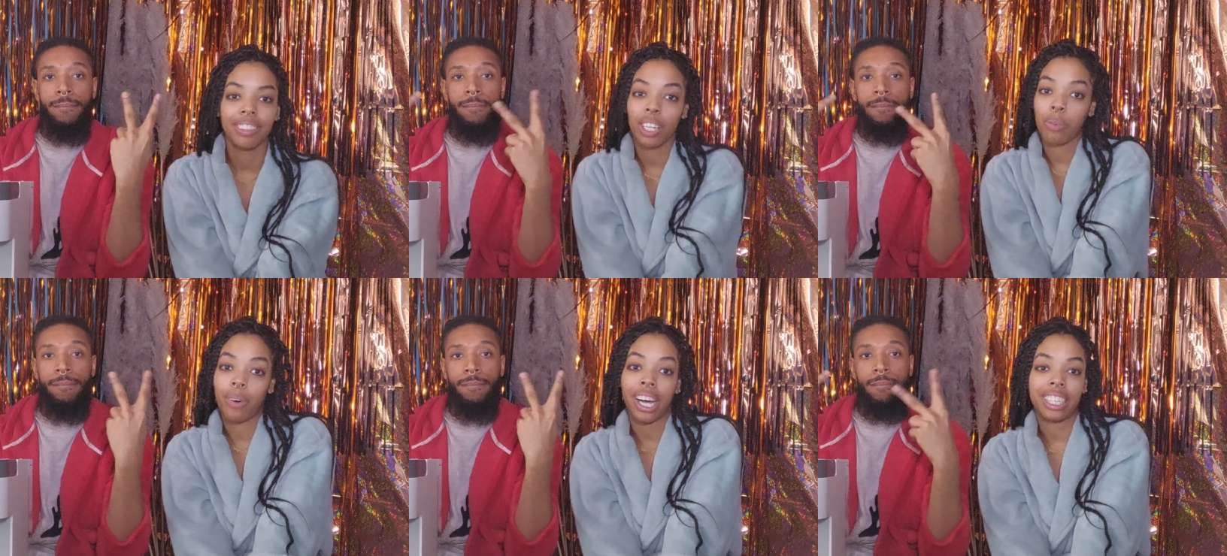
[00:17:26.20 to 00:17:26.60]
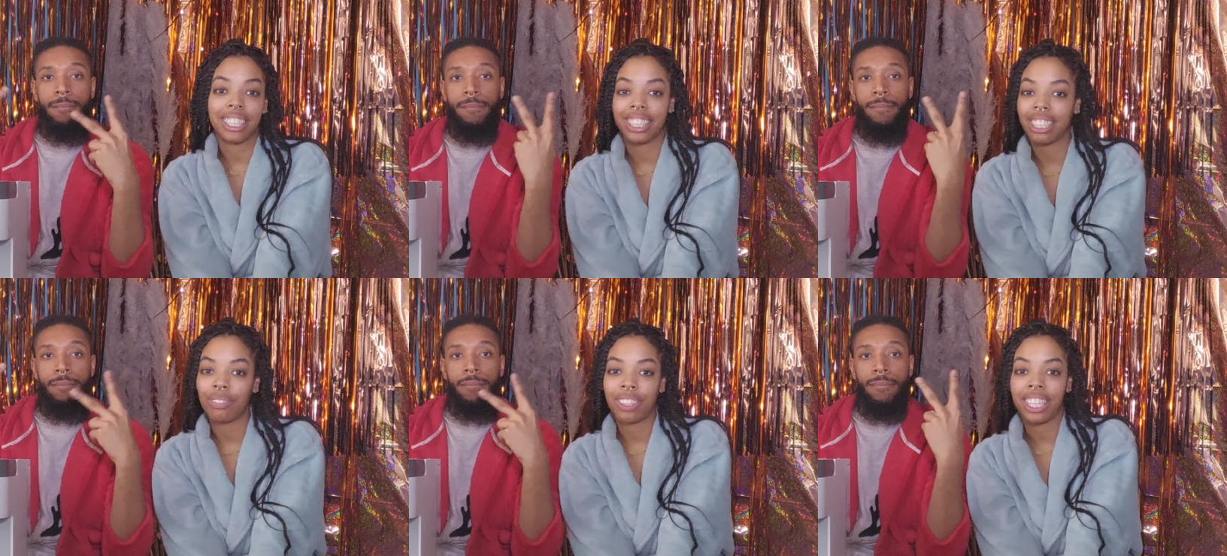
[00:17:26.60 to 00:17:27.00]
Speaker 1: watching
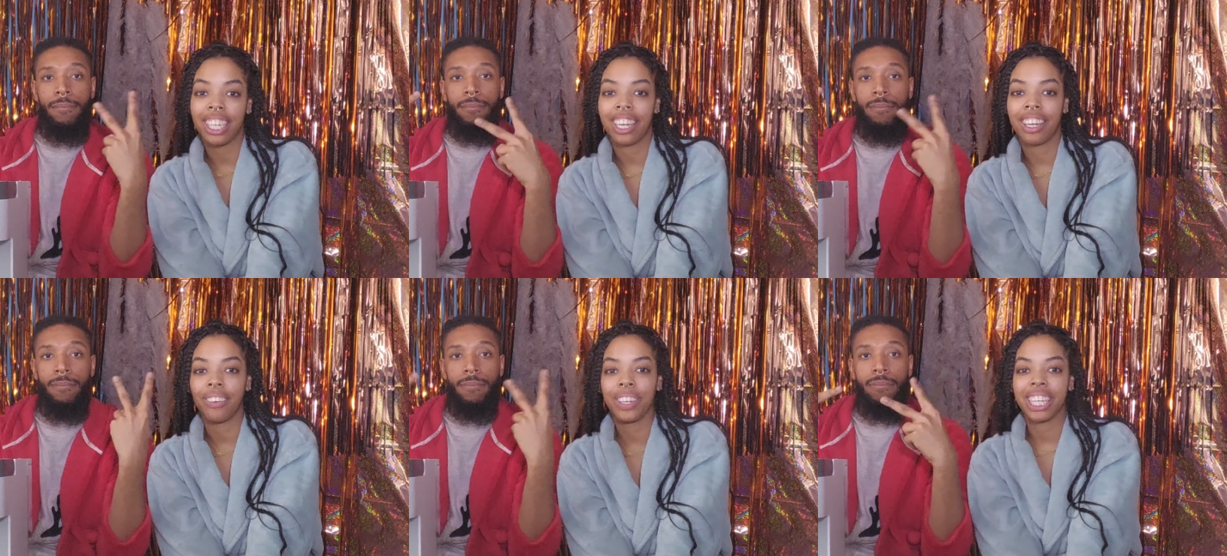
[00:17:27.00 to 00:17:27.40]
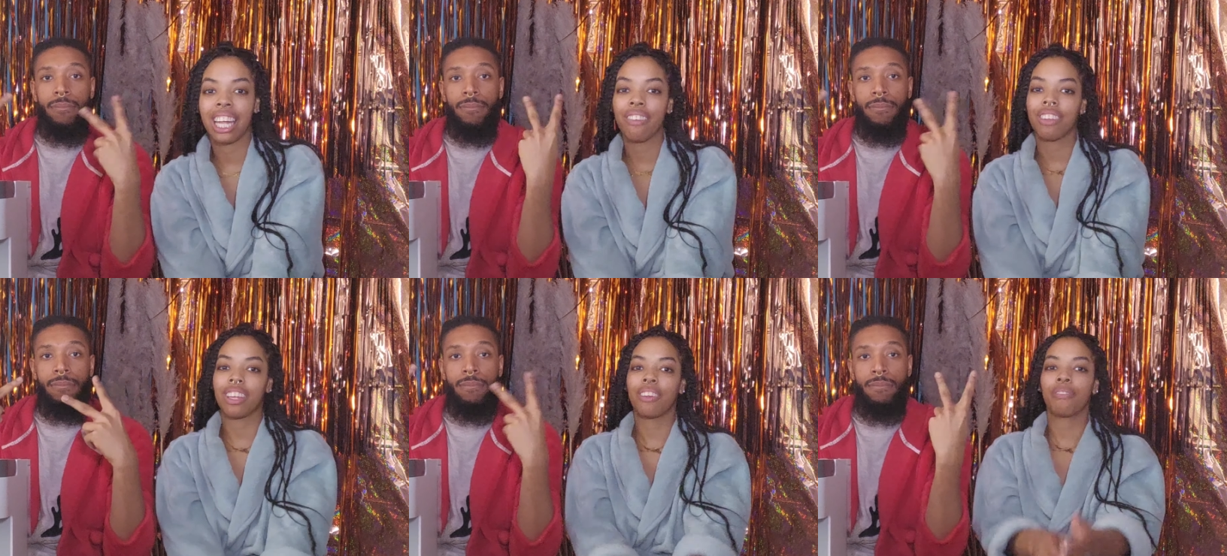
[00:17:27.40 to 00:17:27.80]
this video. We
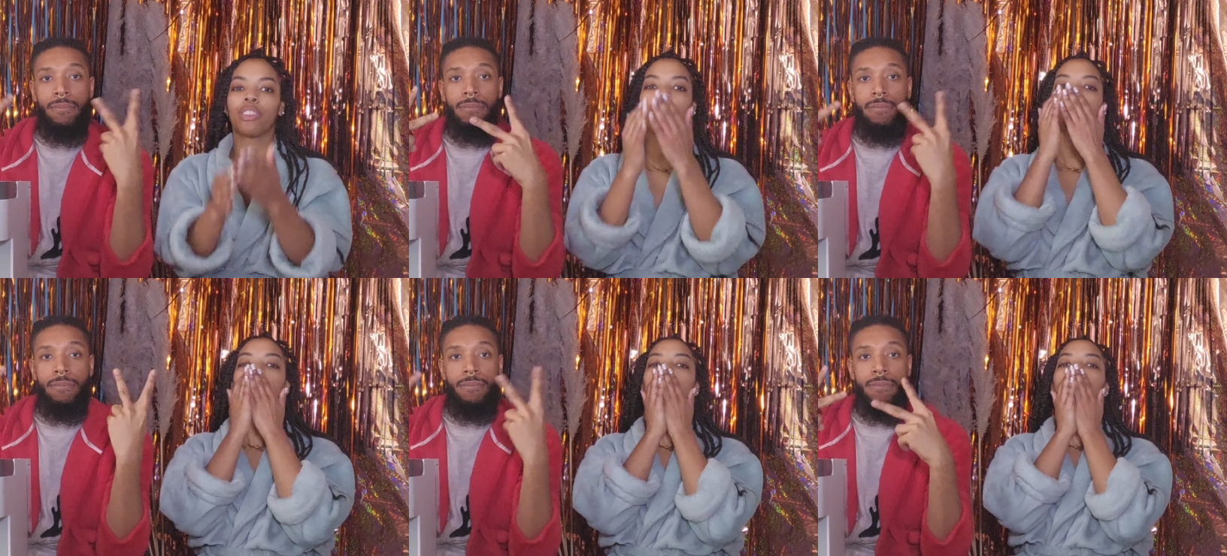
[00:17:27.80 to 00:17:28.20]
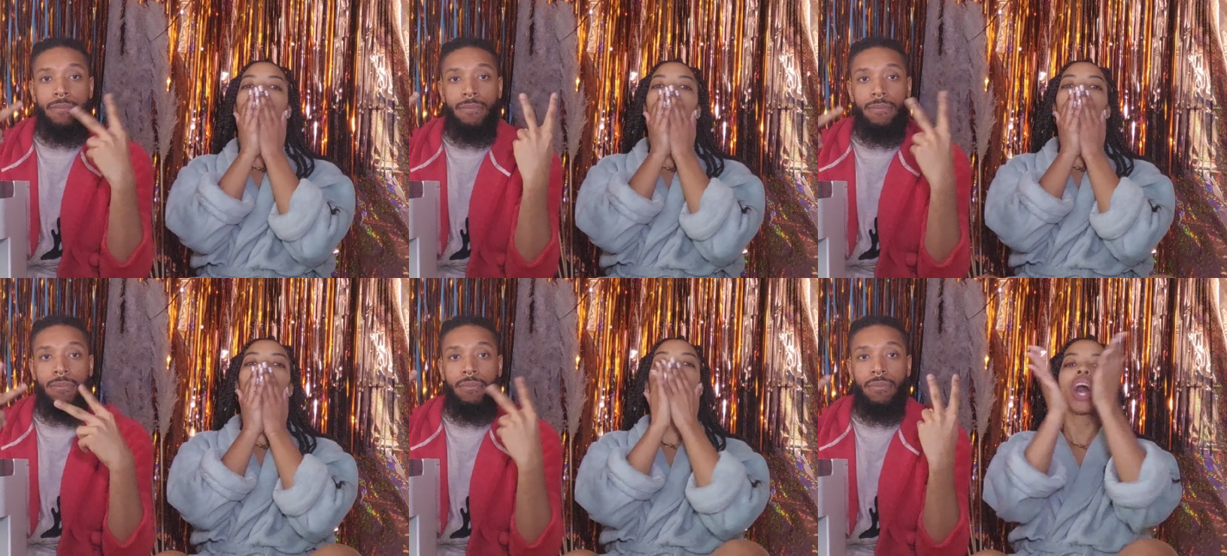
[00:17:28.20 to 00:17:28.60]
love you.
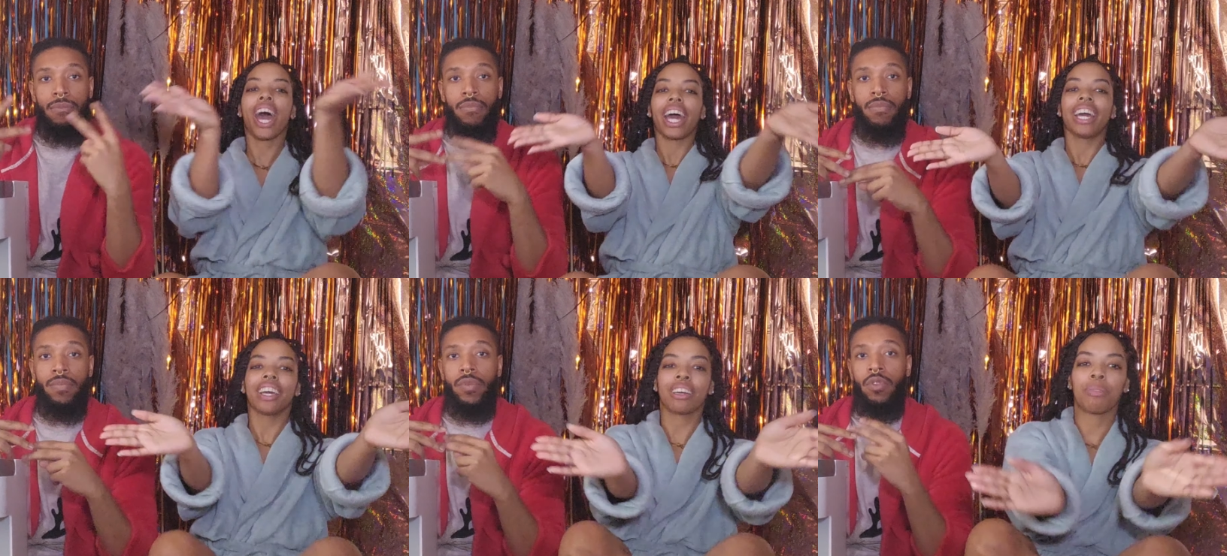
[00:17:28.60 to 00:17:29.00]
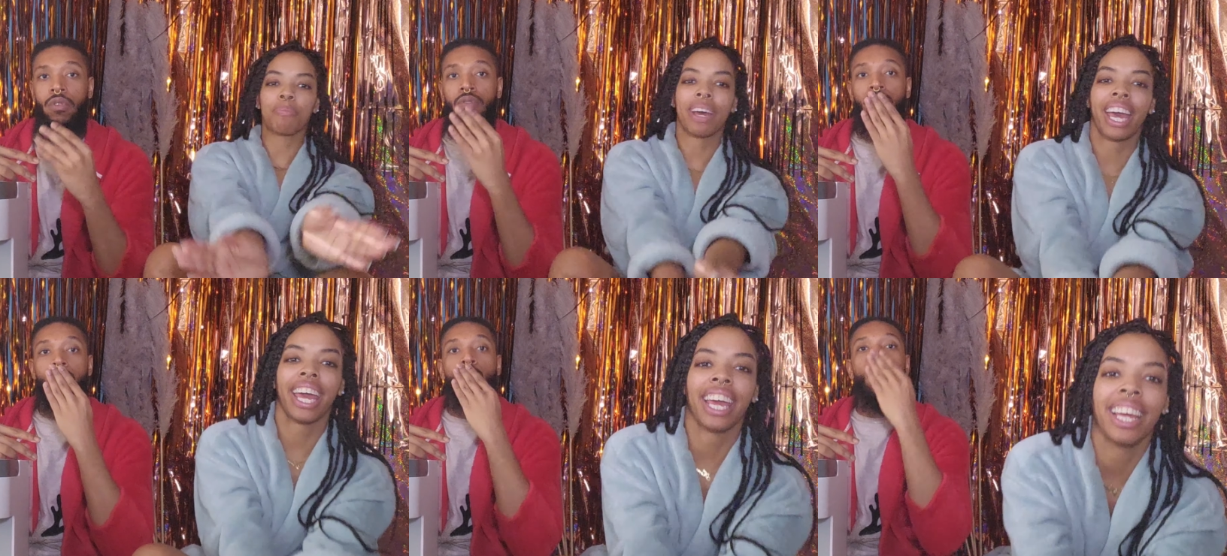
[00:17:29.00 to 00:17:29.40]
Mwah.
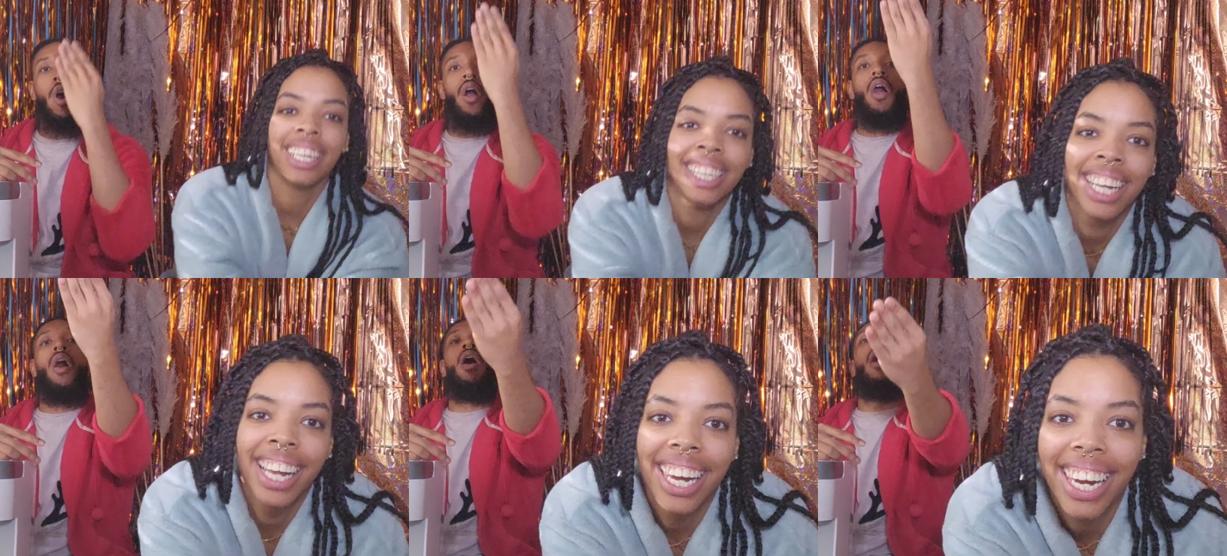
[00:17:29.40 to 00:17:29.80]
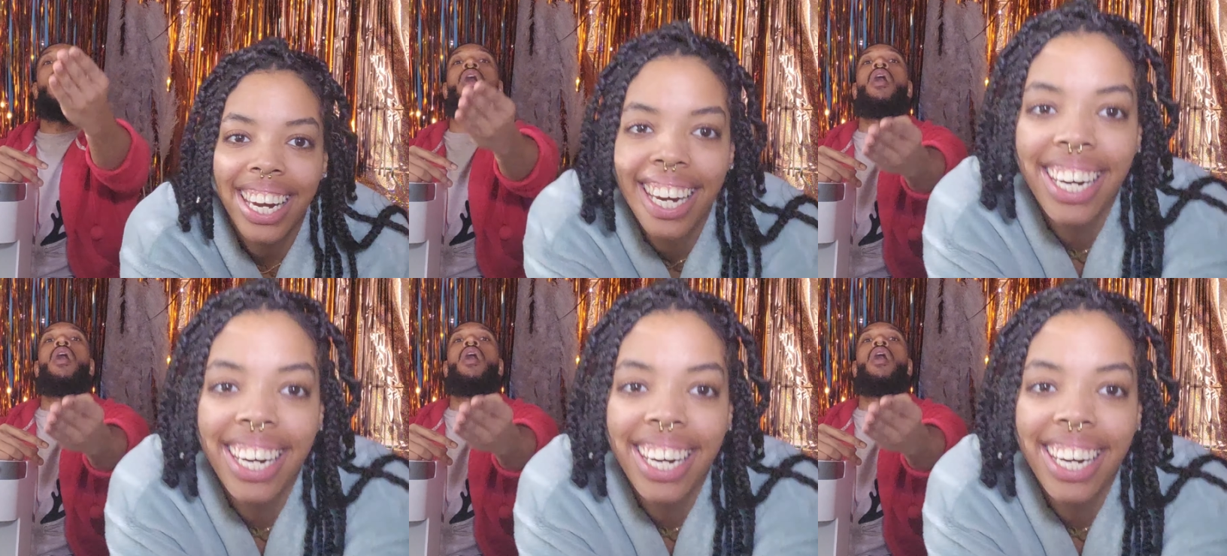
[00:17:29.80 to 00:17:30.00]
Bye.